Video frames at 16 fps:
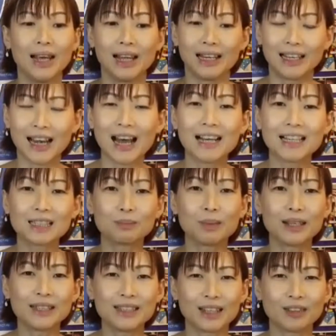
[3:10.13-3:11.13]
Last
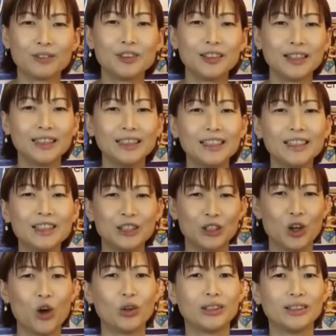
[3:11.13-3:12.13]
but definitely
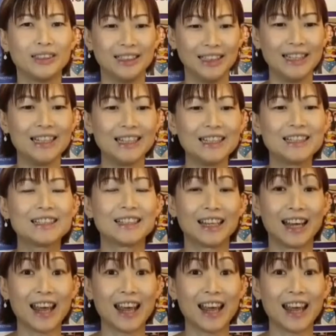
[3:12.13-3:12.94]
not least,